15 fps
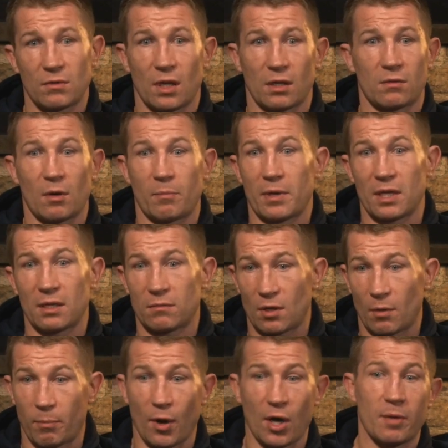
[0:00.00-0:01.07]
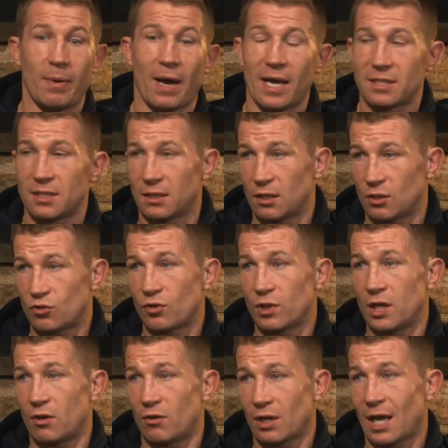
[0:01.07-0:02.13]
like they're being they're bypassing the
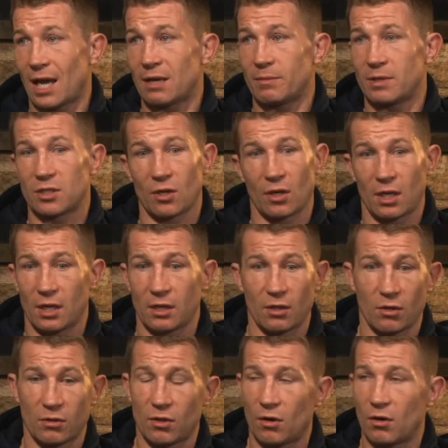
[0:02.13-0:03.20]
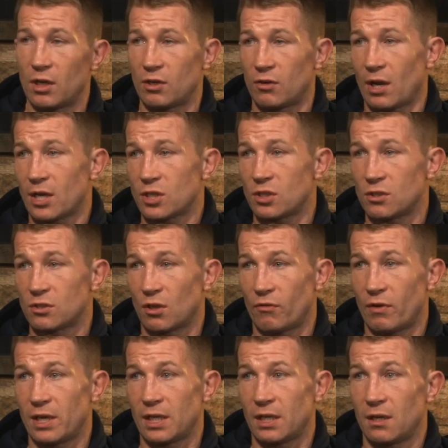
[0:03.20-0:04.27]
three-year academy cycle and they're they're internationals
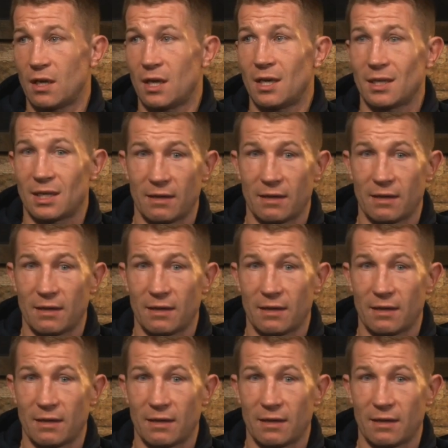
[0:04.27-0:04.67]
already, mm.